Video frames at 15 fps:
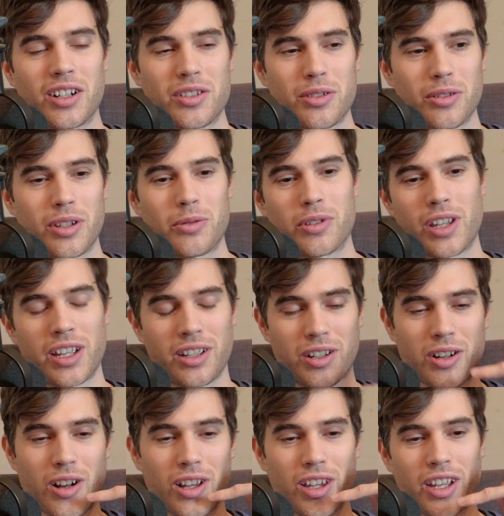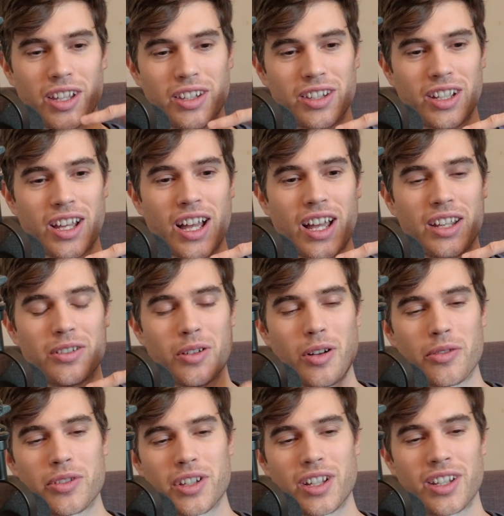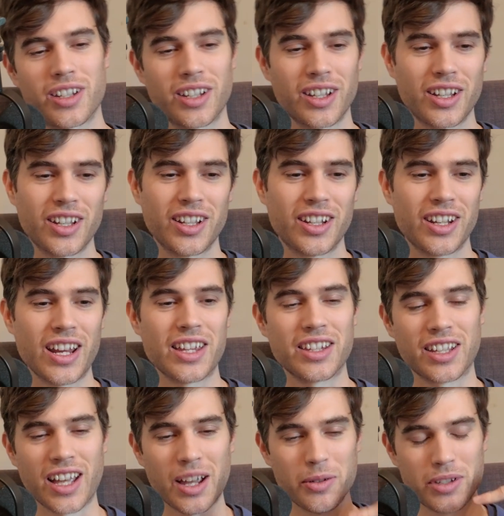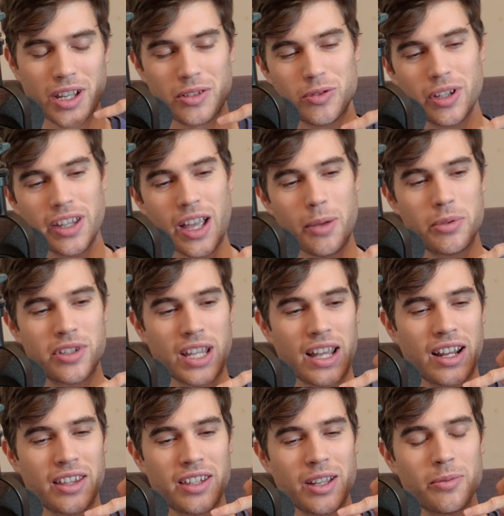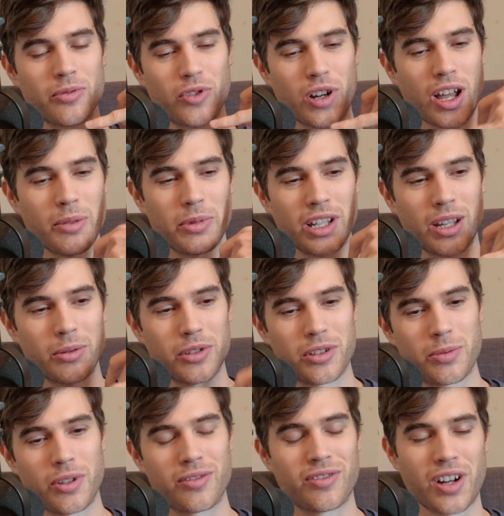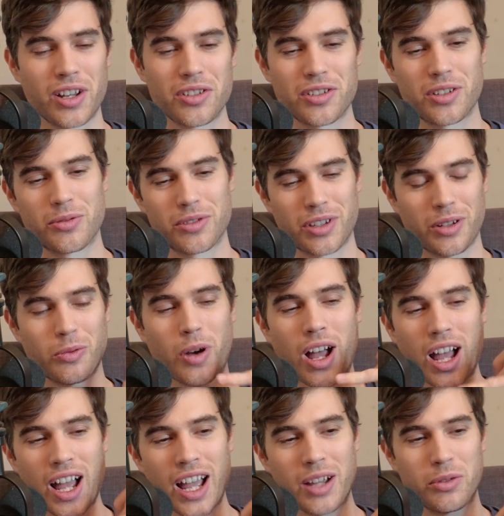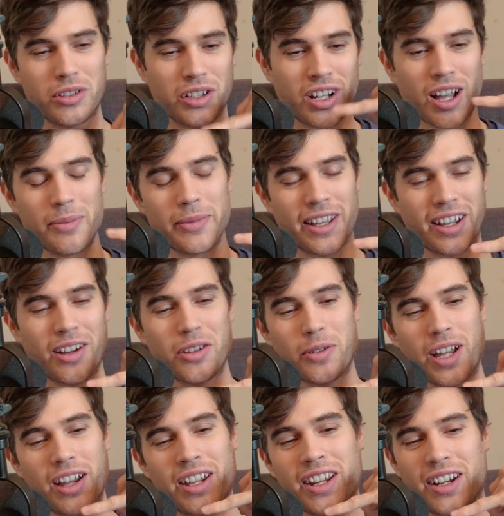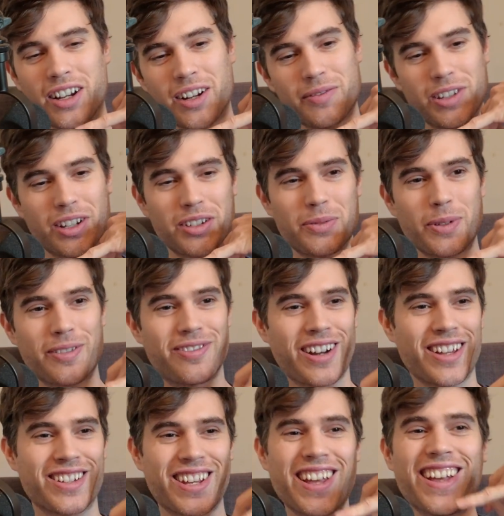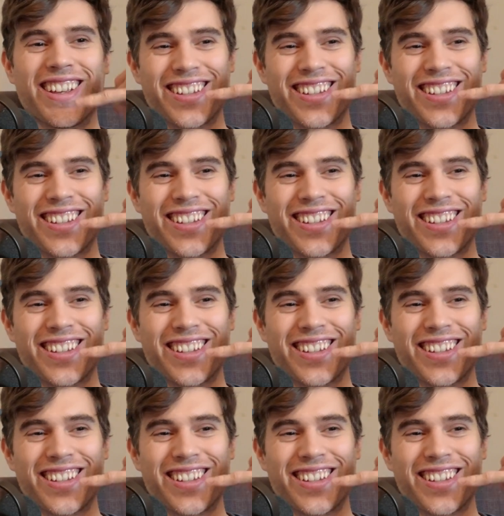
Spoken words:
So they were like calling the guy who owns it, and the guy was like really upset at them for not being able to speak French. He was like, "Why would you come like all the way out here if you don't speak French?"